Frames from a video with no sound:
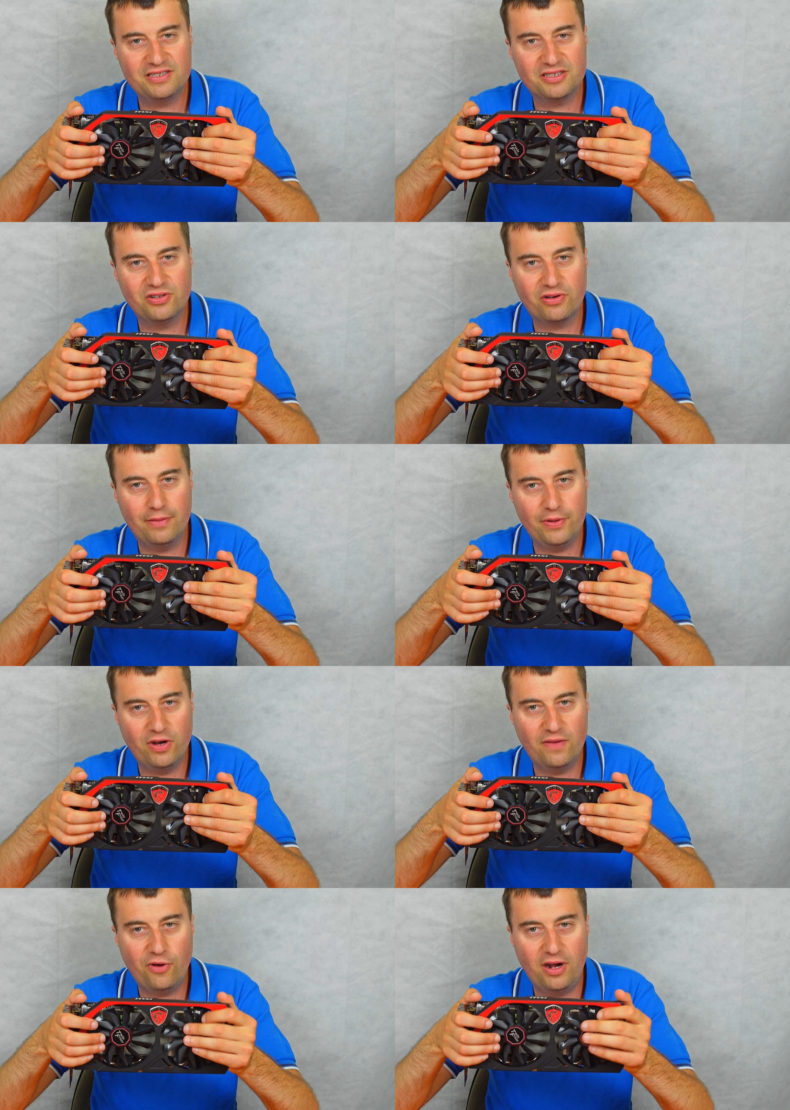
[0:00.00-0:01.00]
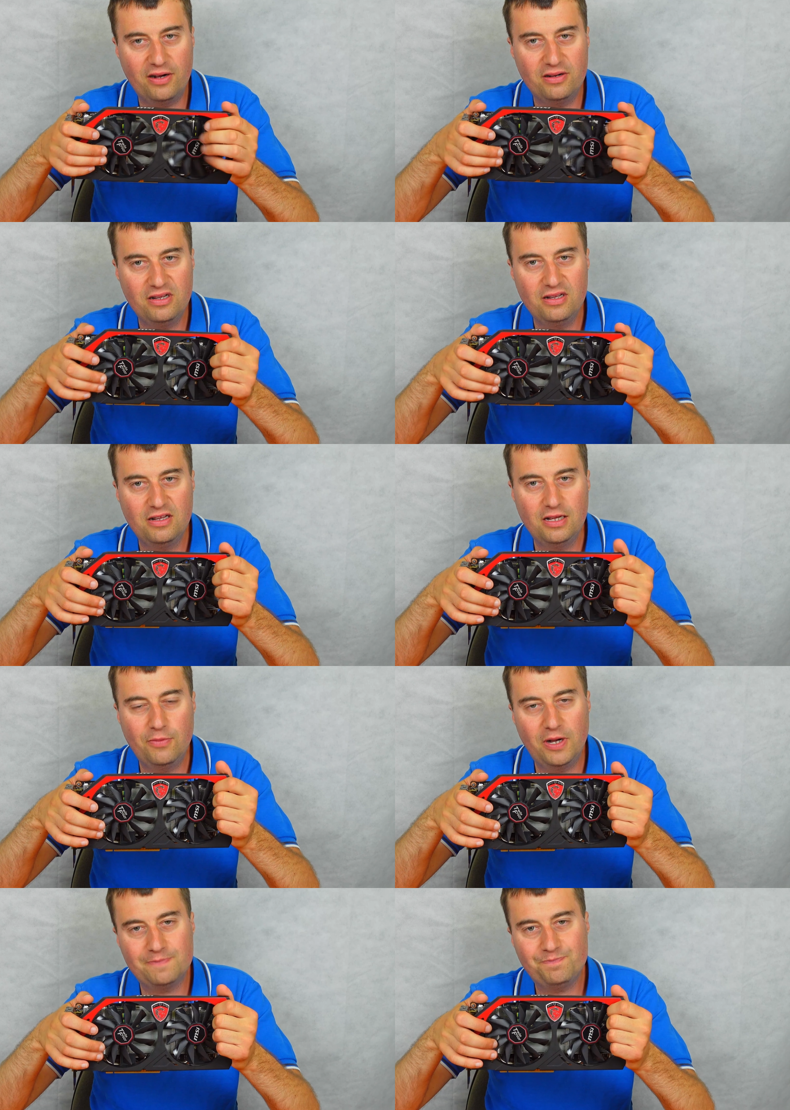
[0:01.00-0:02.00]
It's just not going to be worthwhile.
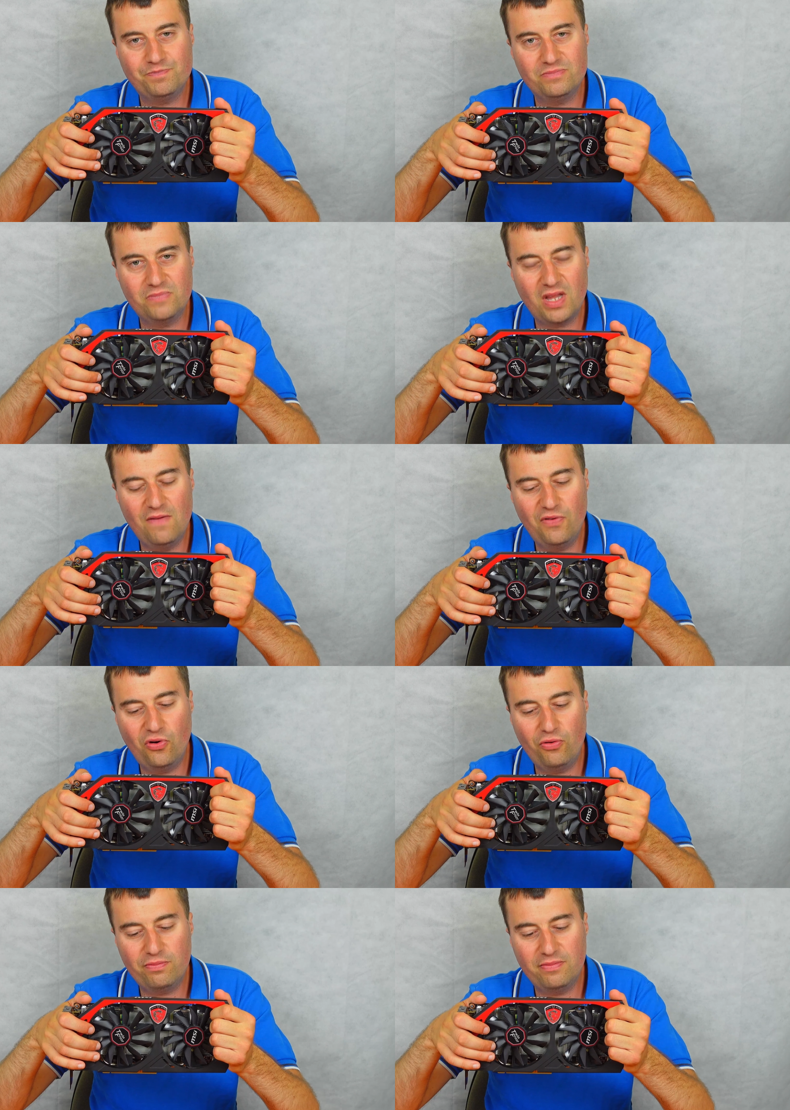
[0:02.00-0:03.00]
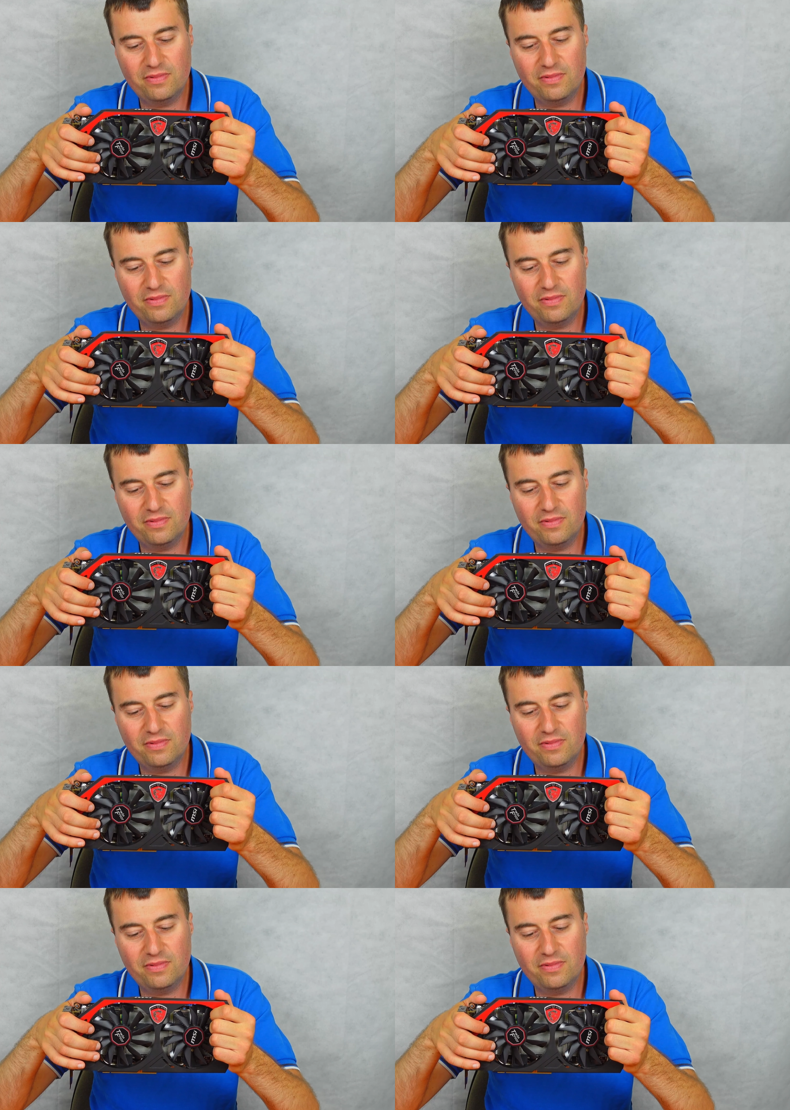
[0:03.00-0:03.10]
But overall,